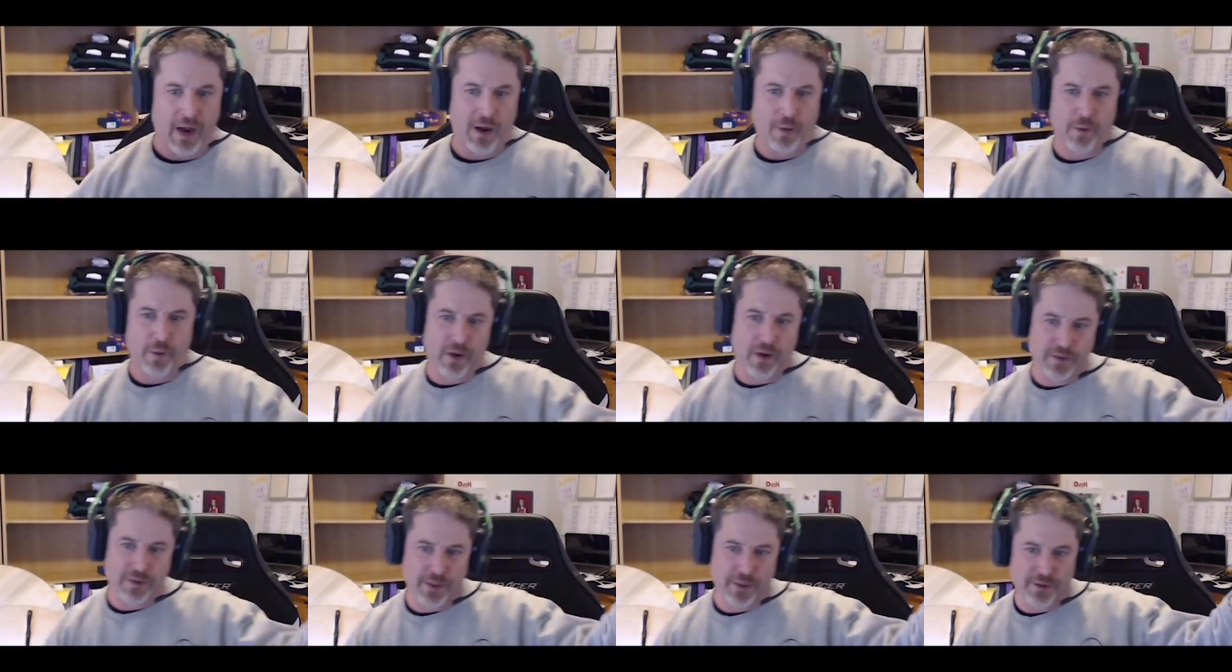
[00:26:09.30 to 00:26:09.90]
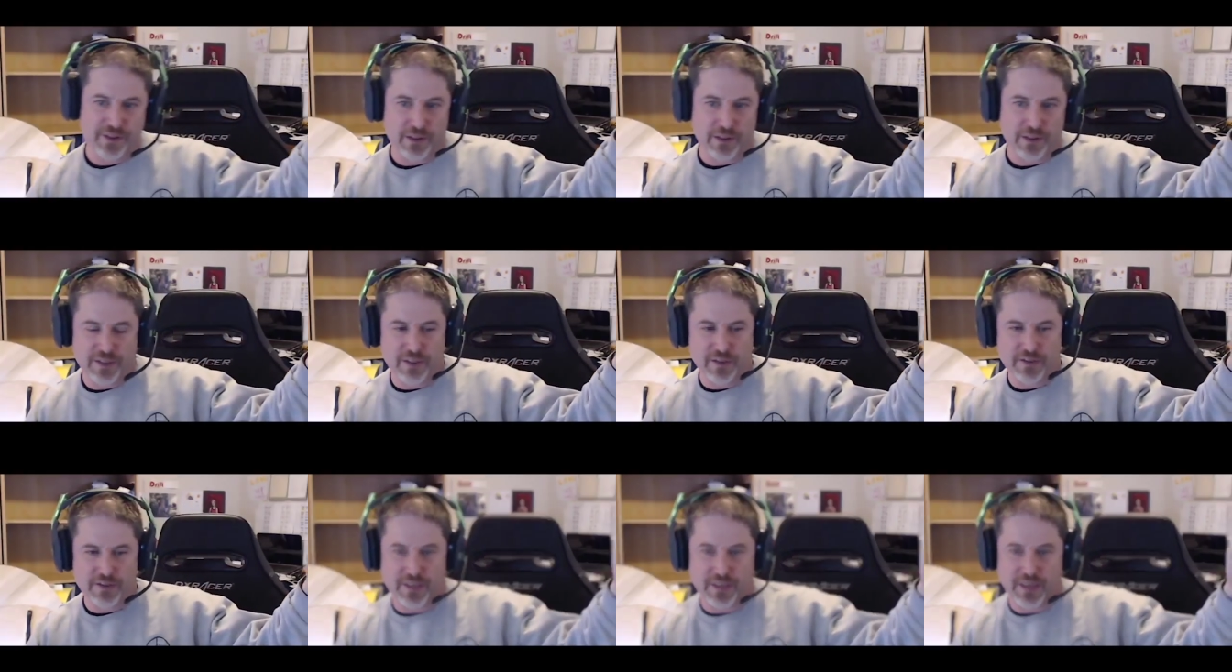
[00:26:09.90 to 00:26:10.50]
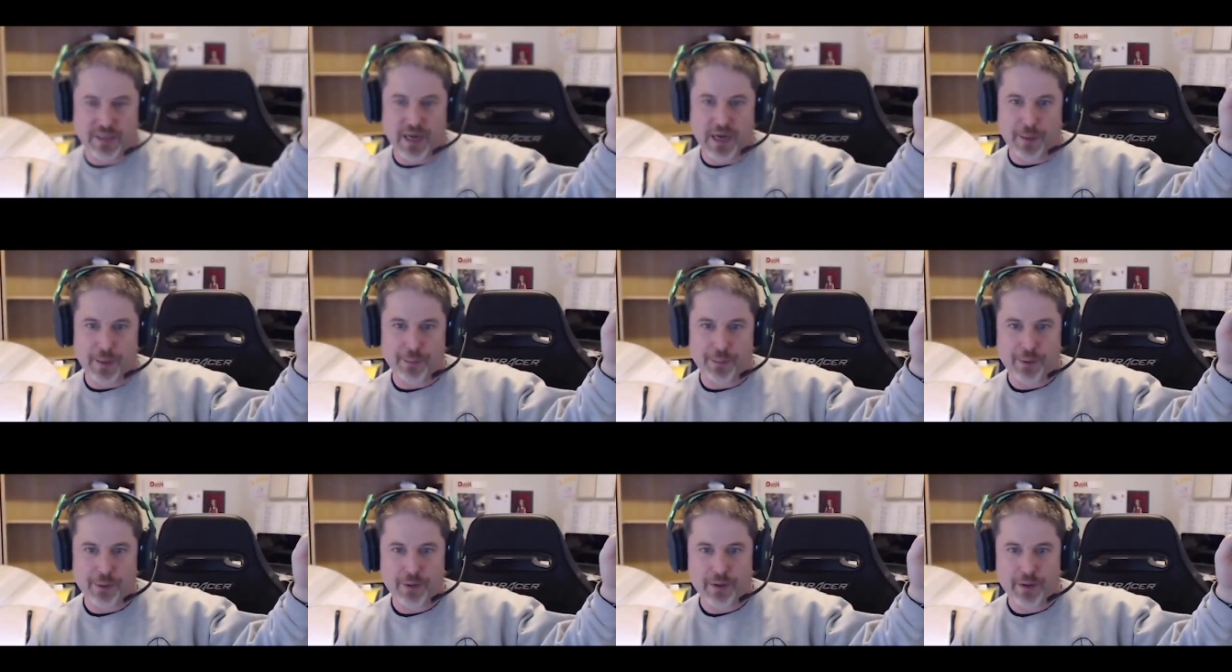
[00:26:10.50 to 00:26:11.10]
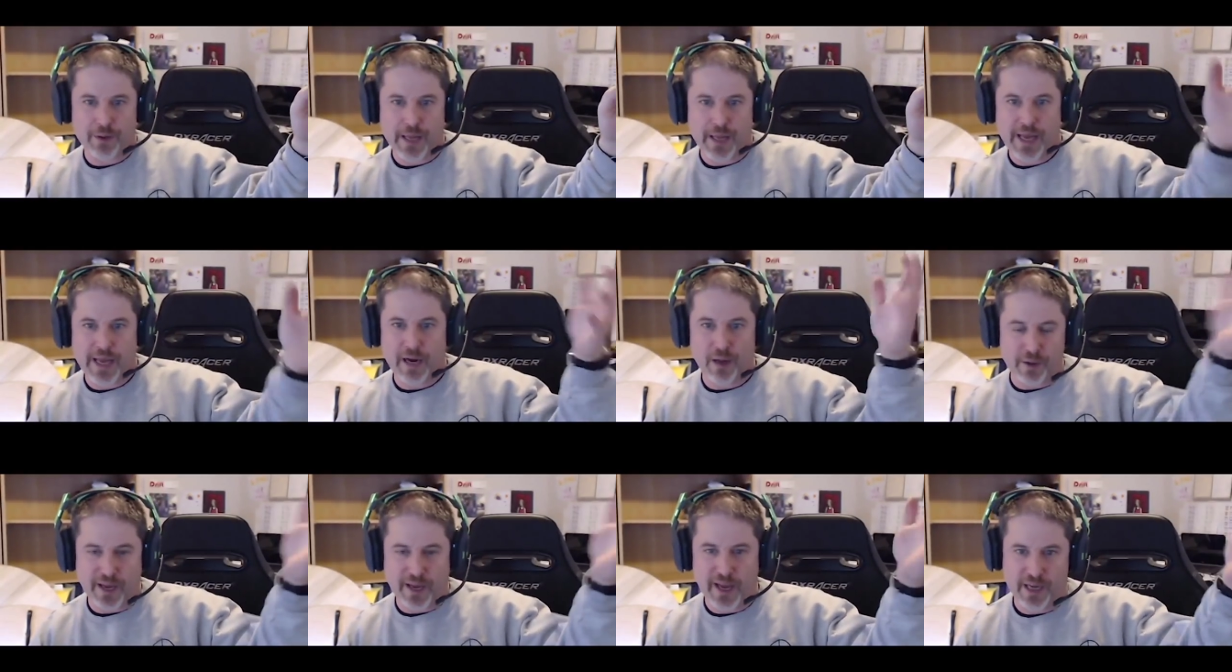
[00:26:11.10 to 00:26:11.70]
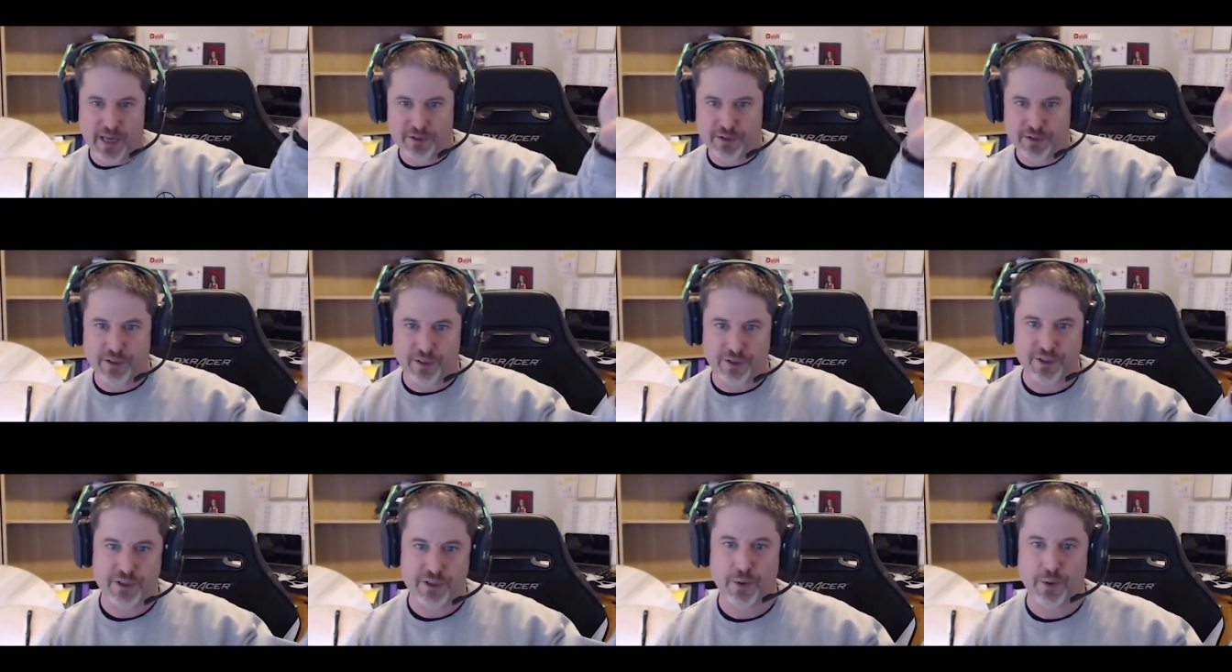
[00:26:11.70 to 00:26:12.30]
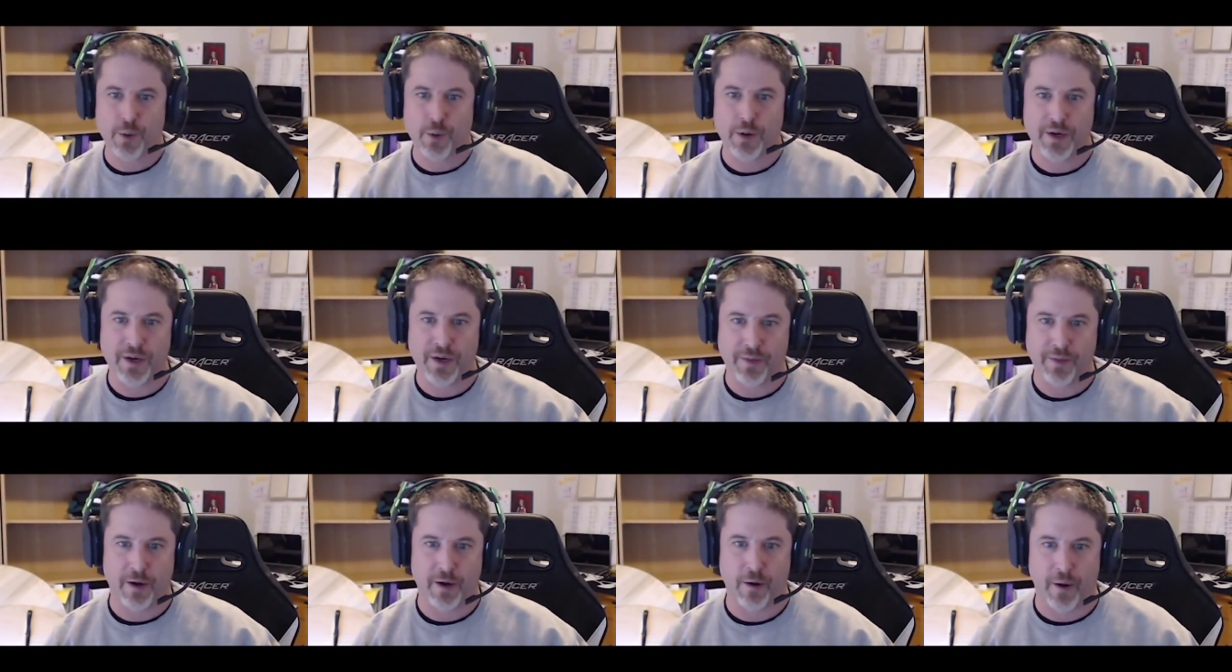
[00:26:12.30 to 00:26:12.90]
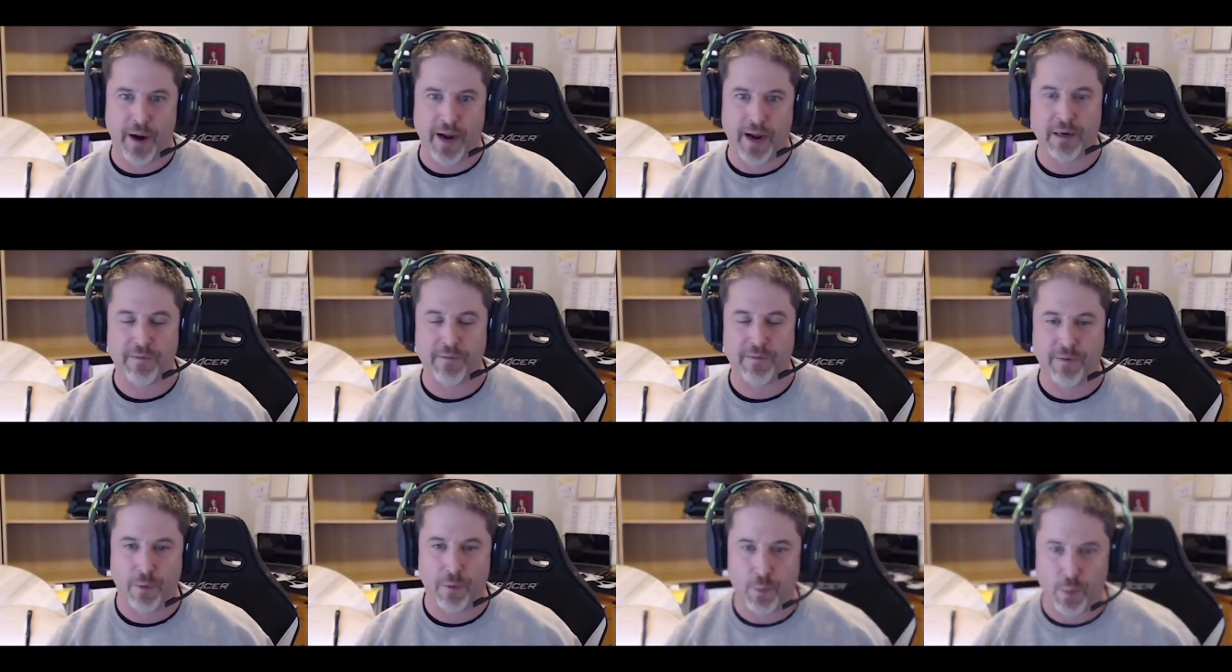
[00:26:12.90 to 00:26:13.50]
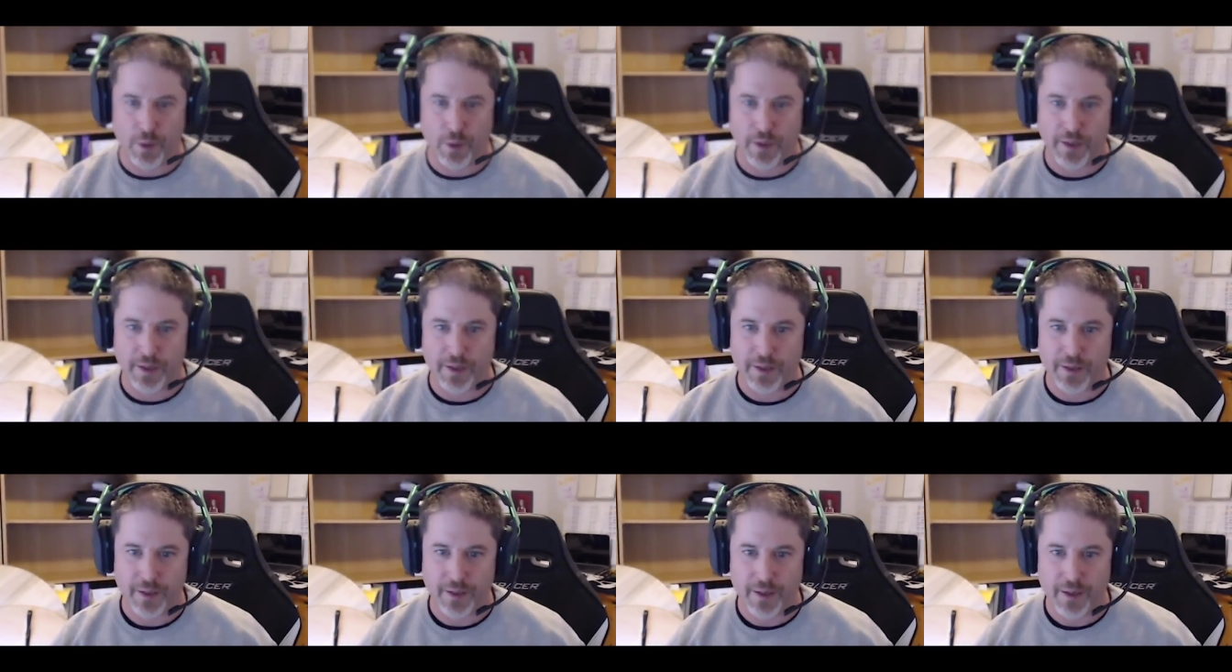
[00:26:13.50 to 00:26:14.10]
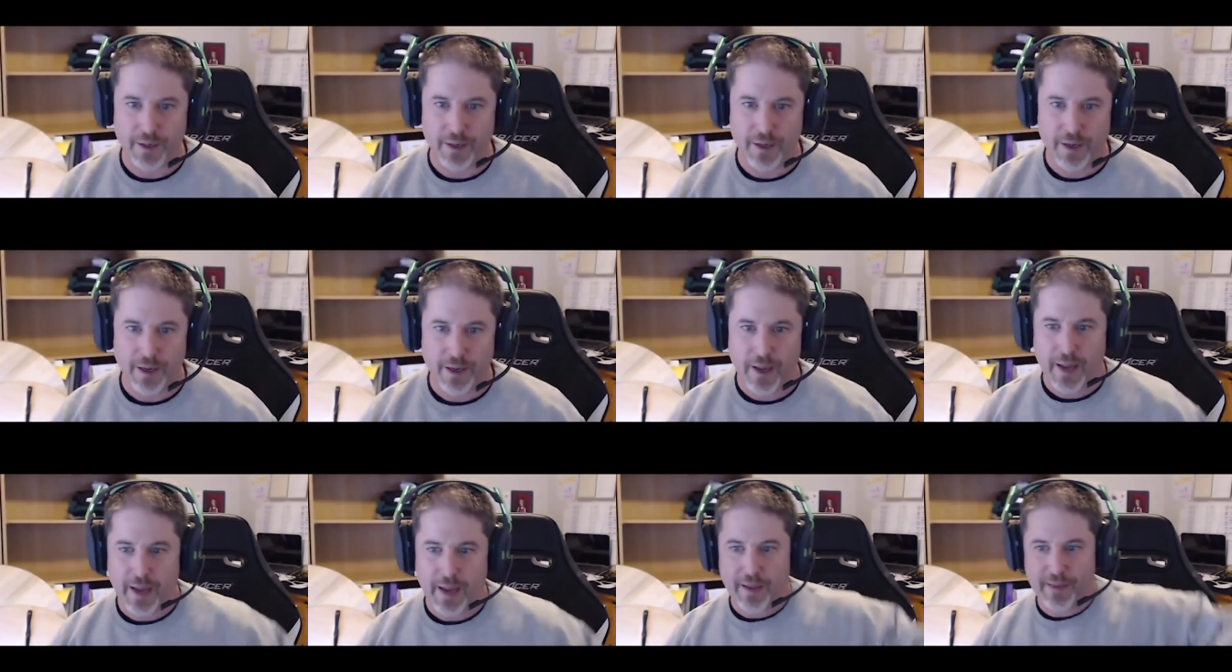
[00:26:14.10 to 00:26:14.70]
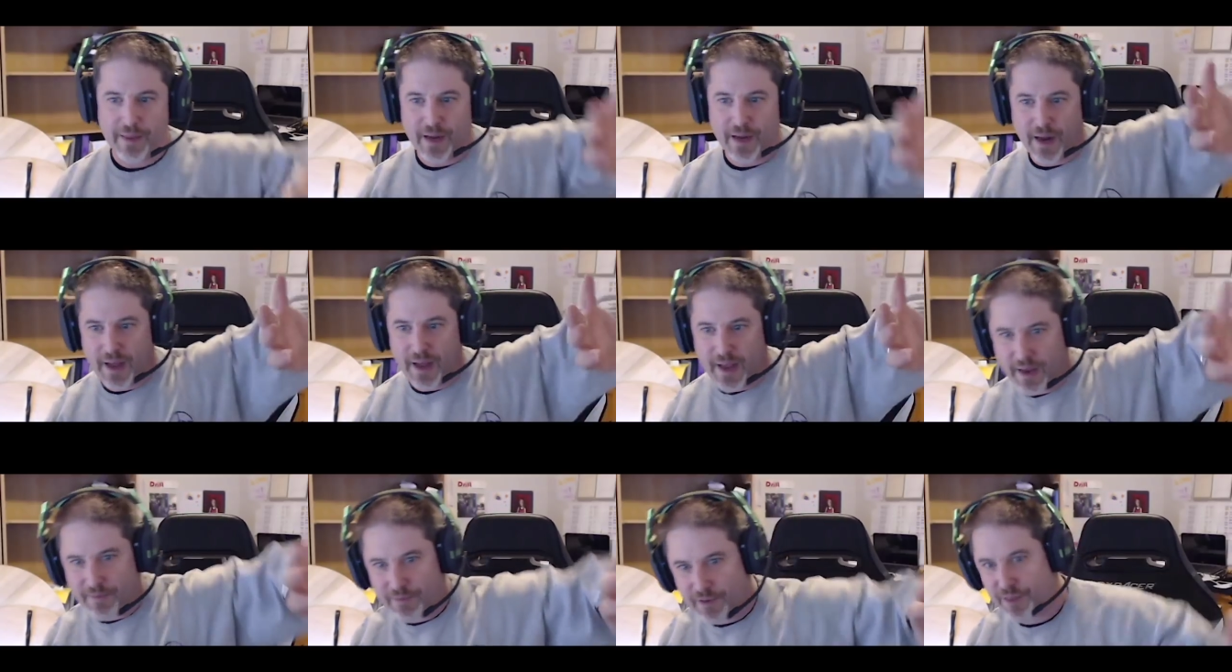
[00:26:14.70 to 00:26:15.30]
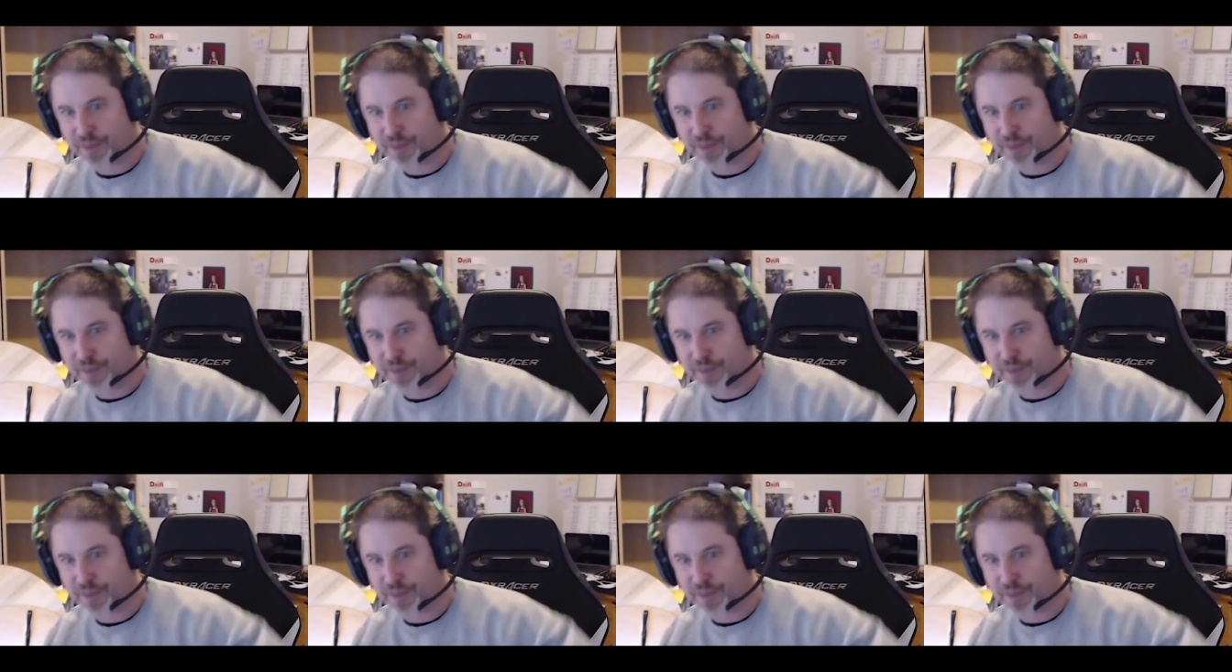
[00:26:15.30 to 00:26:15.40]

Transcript: what I'll do is I'll tilt it up and I'll catch your sword in the grain of the wood. And then I have a